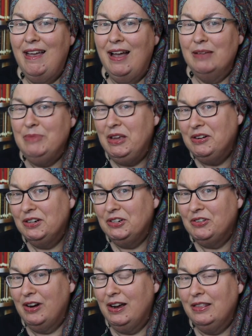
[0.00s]
I'm eager to
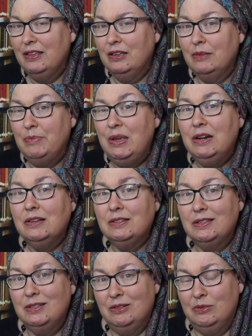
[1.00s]
try the peanut
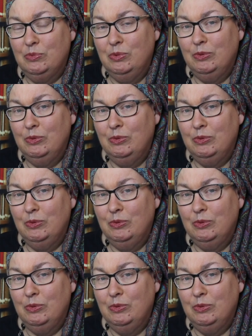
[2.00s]
soup